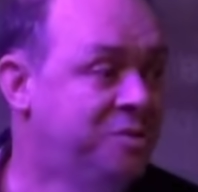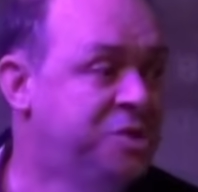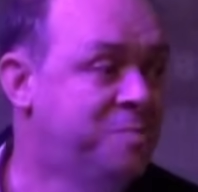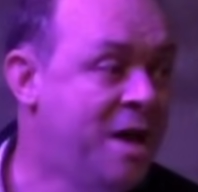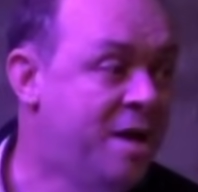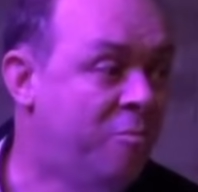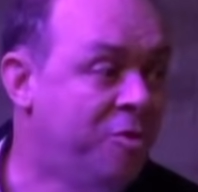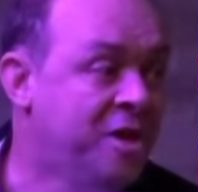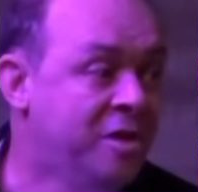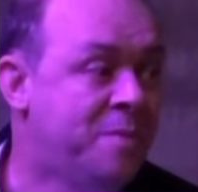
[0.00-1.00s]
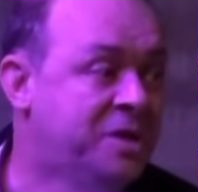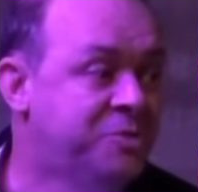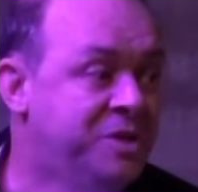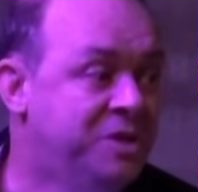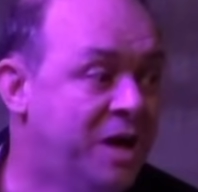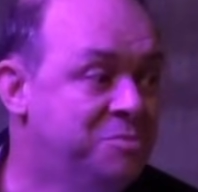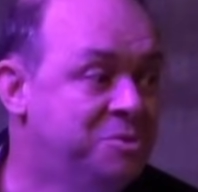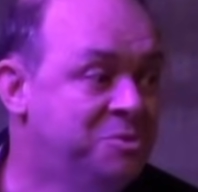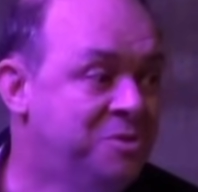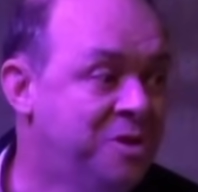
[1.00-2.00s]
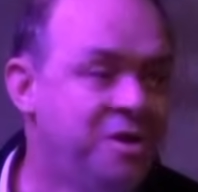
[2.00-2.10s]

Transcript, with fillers: this man won the Olympics three times.